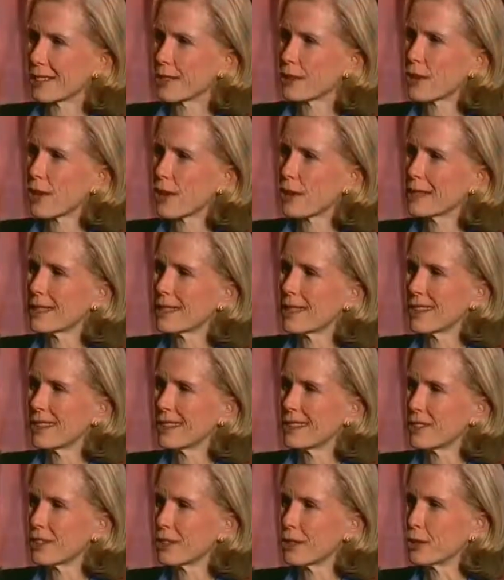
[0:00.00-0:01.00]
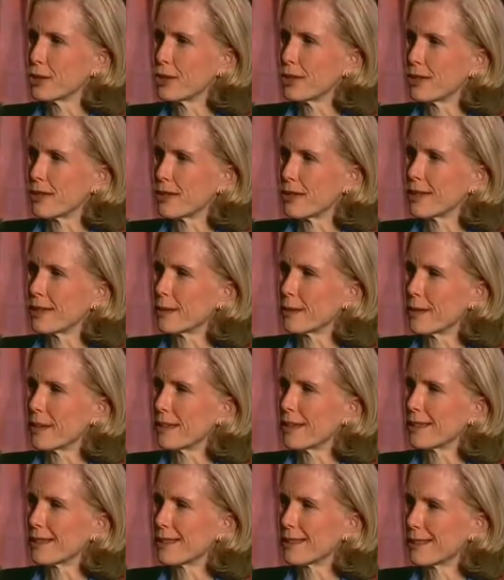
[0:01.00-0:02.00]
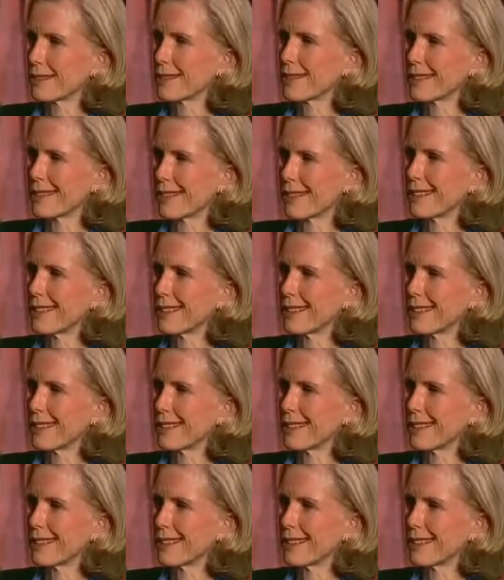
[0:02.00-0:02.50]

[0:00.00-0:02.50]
that it actually traumatizes you when you think about.